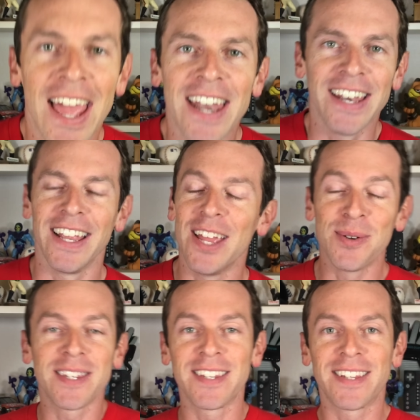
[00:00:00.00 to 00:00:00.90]
and it
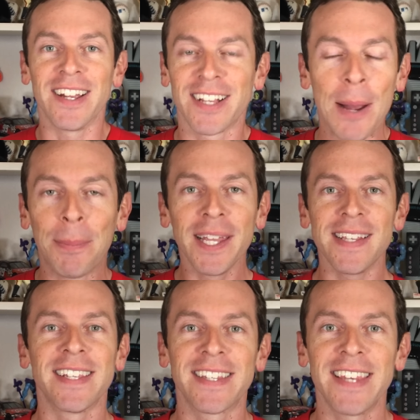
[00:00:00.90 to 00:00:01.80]
was a, a complete
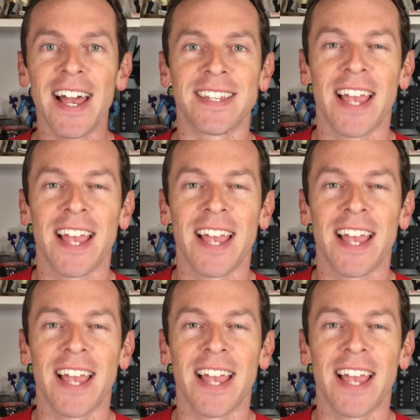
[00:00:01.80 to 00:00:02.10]
success.